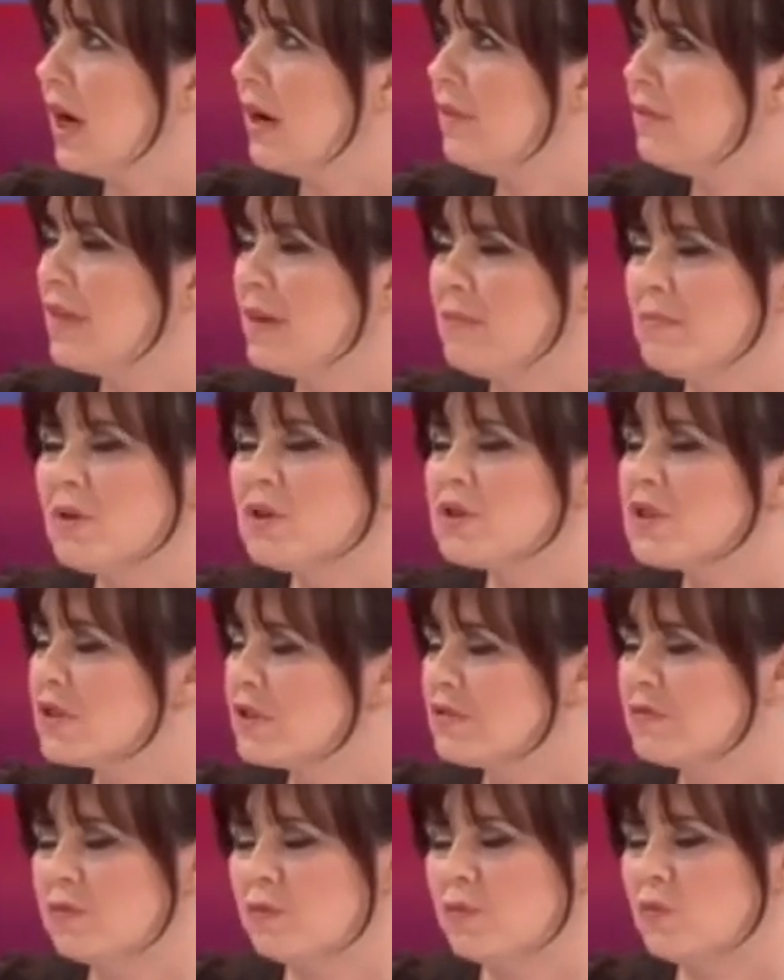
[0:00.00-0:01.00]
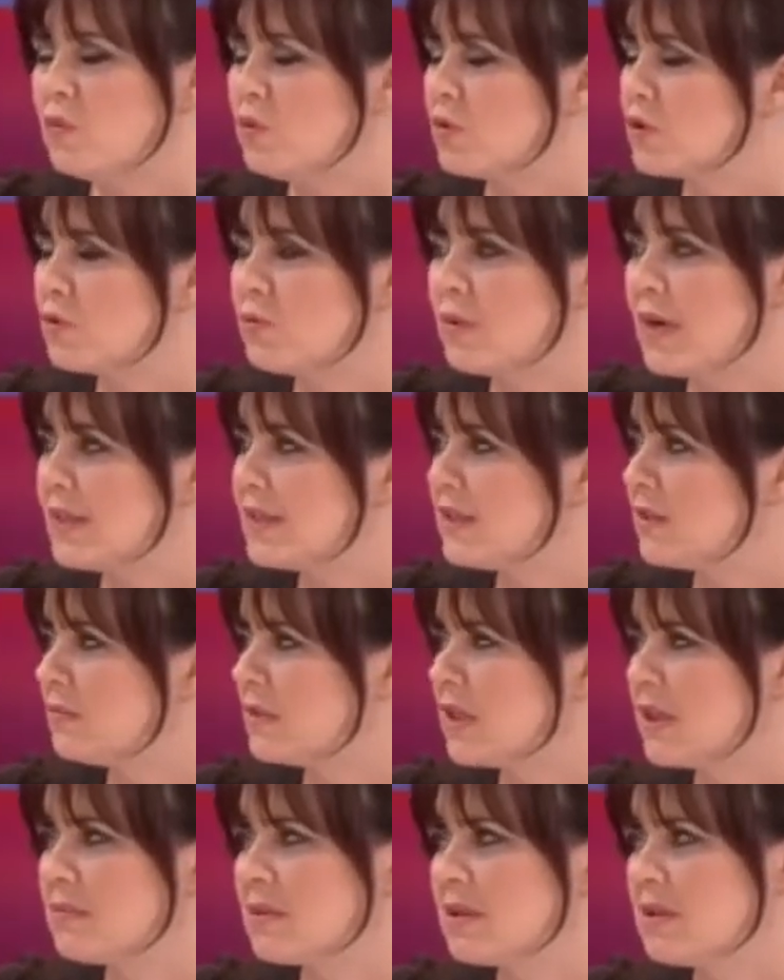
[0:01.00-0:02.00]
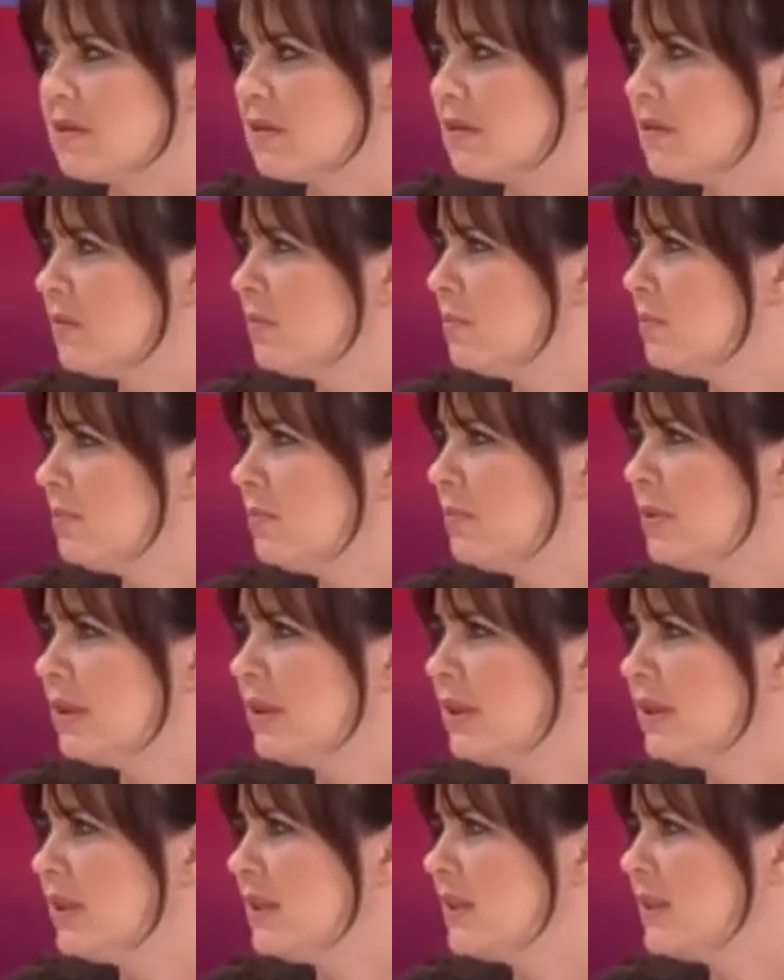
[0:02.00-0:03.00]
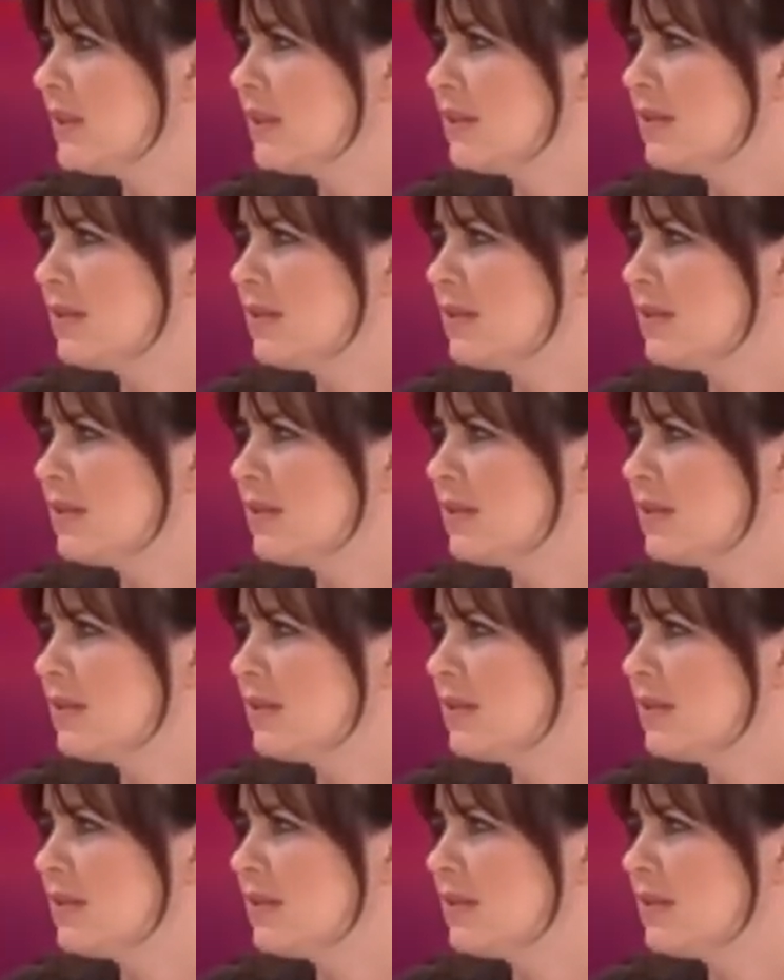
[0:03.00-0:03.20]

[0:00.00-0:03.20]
They must have walked away sometimes and thought, oh, please